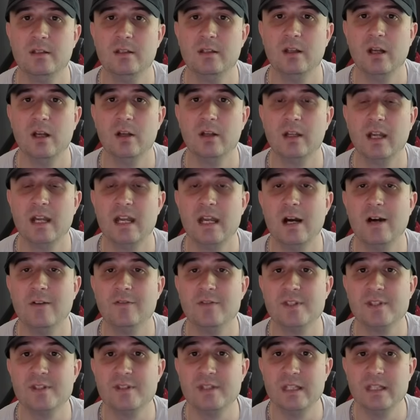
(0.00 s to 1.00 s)
Okay, I've
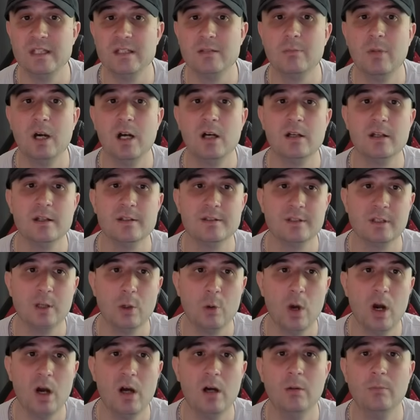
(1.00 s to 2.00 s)
seen markets go
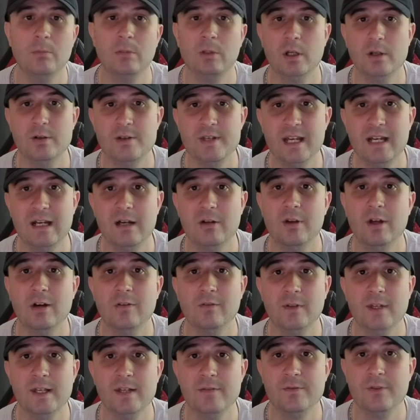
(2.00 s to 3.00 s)
up, go down. I've
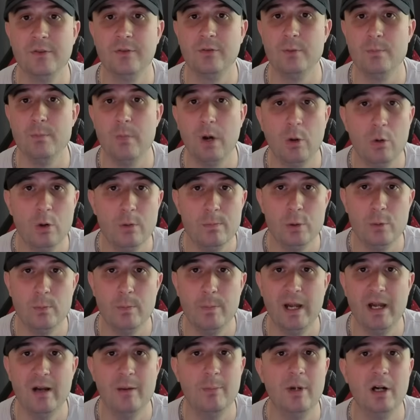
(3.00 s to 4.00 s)
lived through multiple
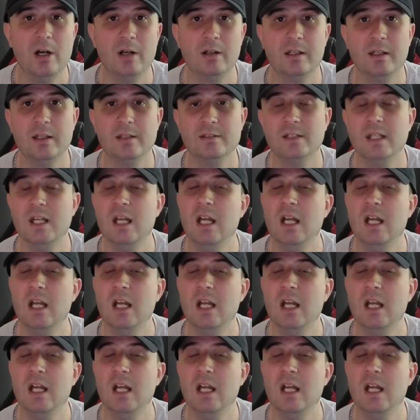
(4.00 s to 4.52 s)
bear markets.